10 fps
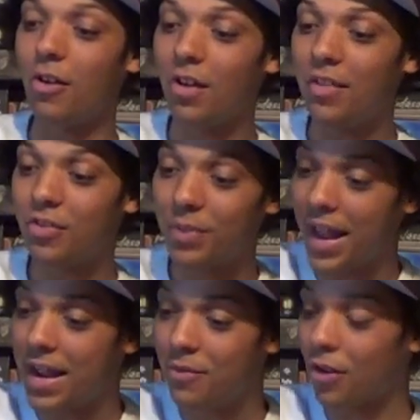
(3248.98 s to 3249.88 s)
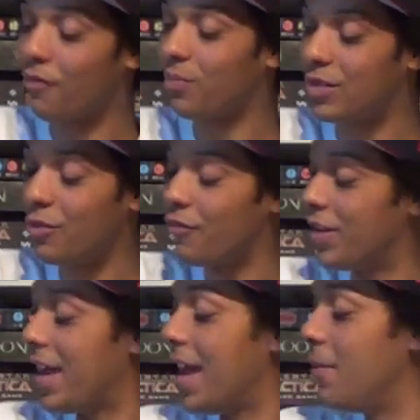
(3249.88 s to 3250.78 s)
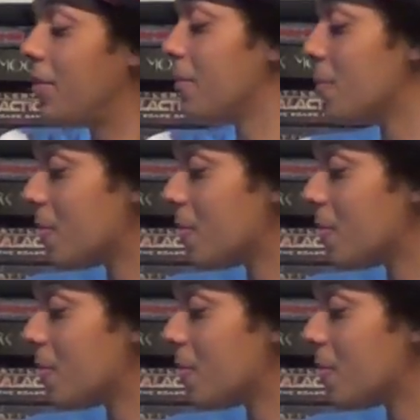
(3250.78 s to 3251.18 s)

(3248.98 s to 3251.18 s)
I got like some games, I got two or three games,